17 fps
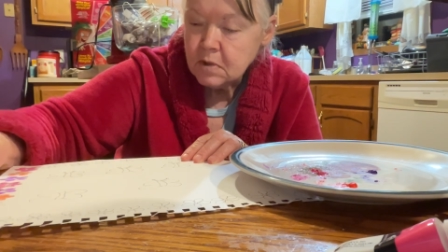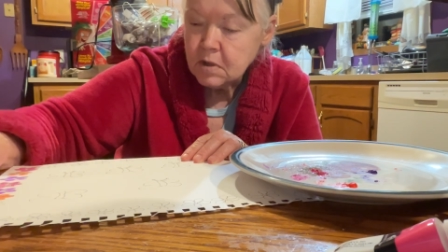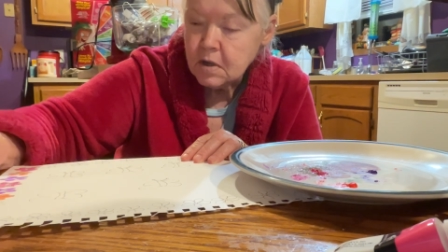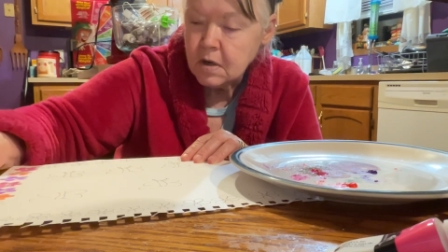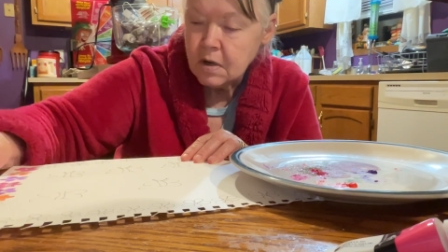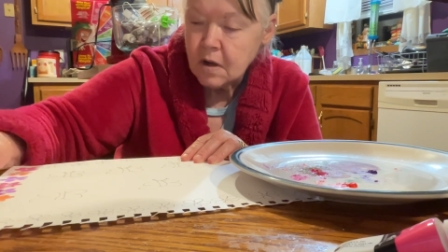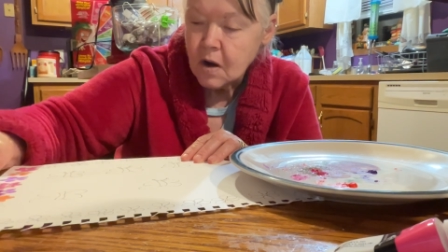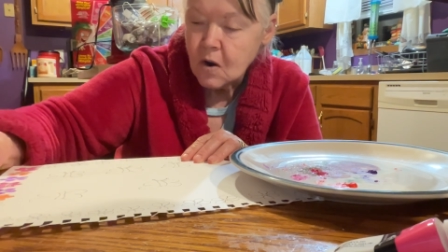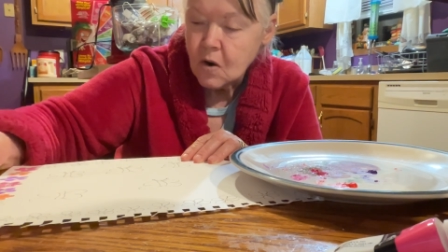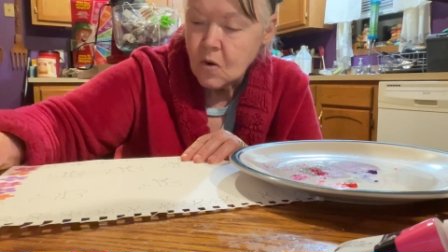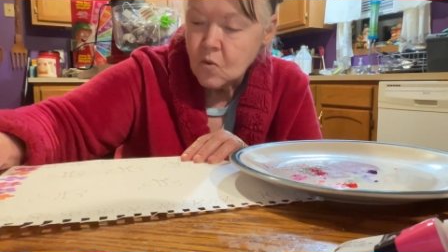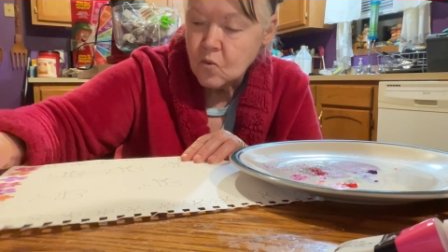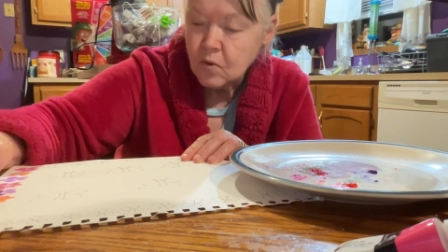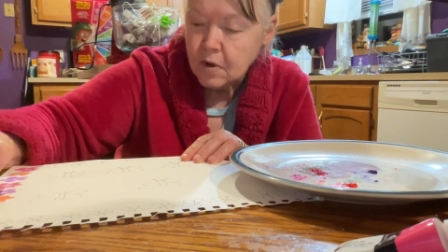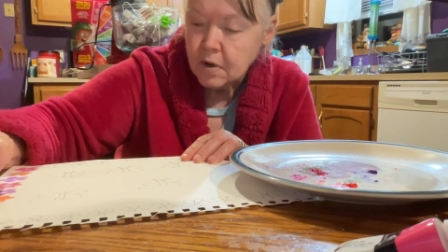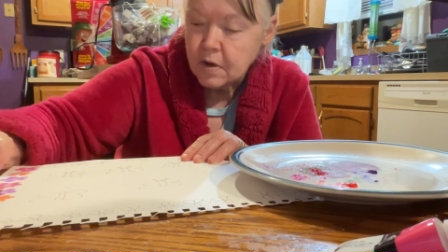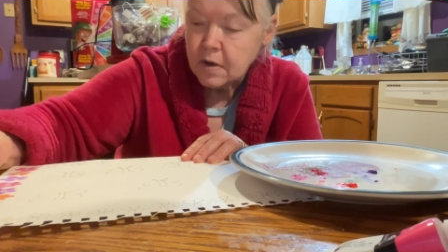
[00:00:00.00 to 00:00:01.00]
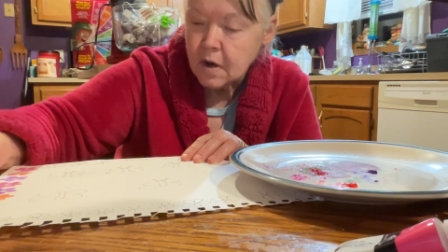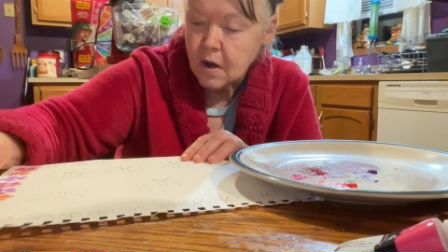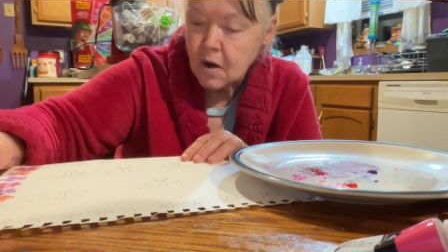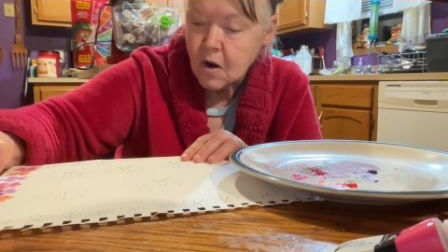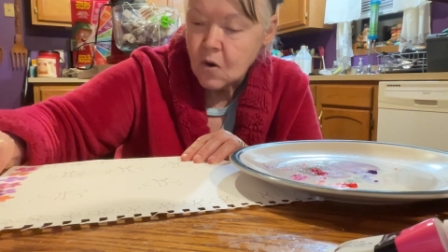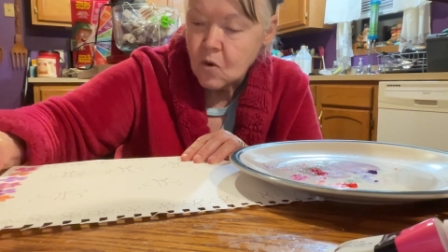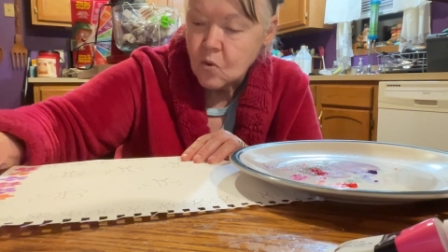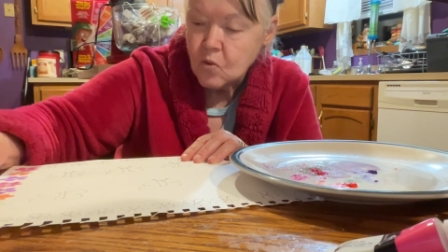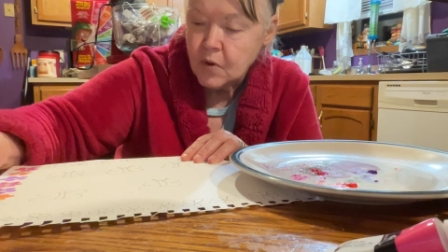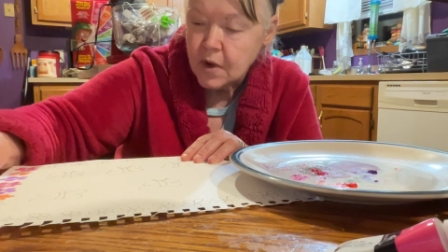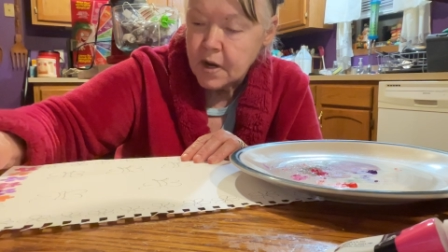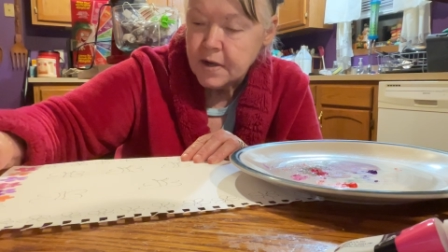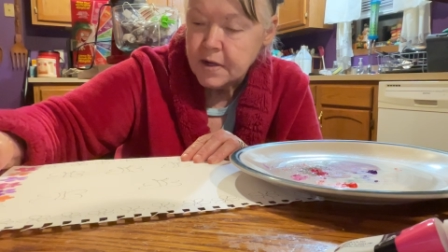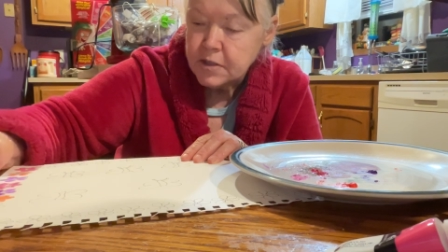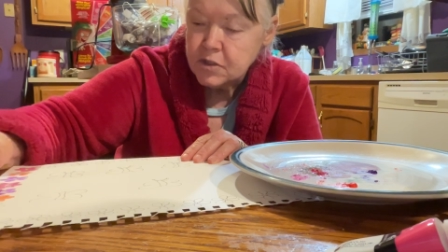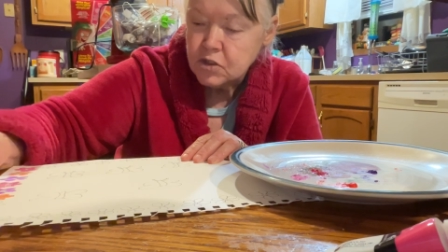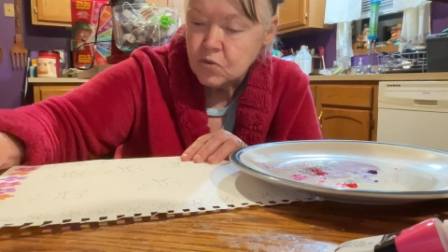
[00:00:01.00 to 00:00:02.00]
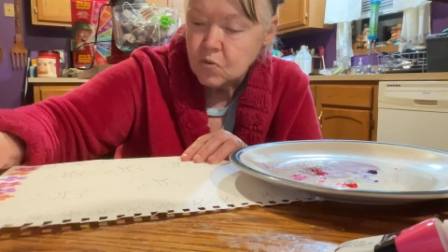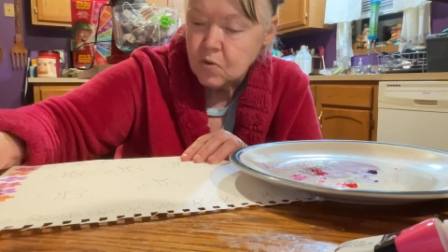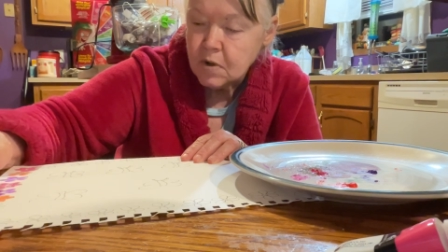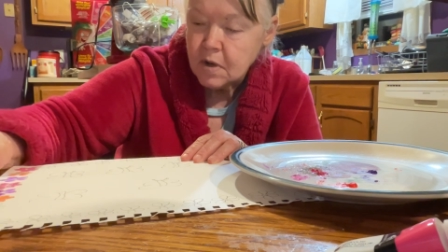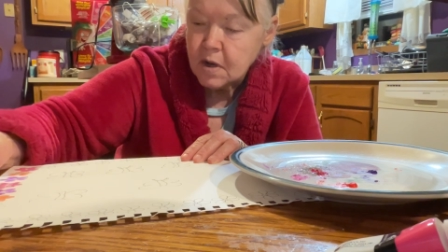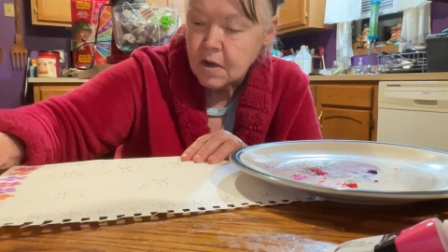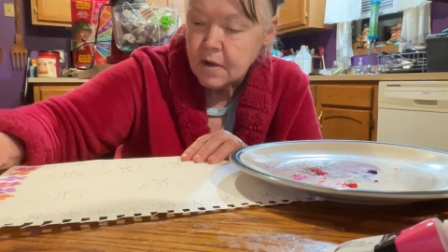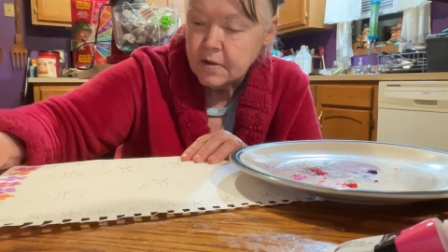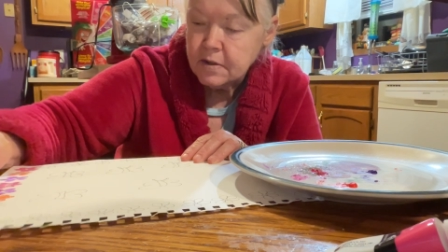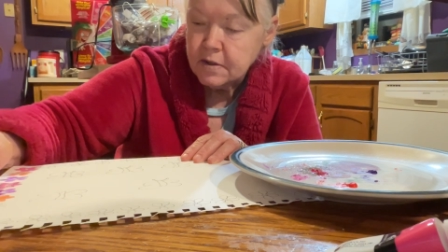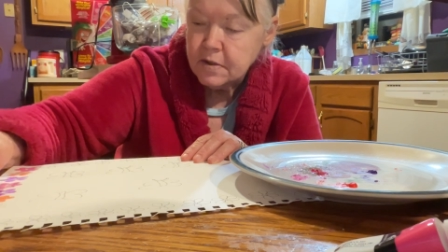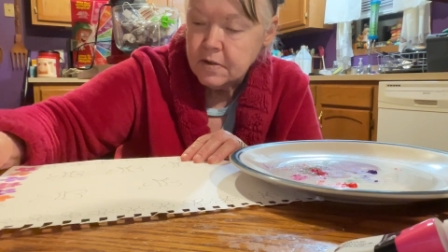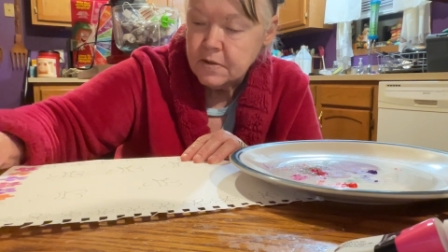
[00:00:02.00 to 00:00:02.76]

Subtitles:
An old age related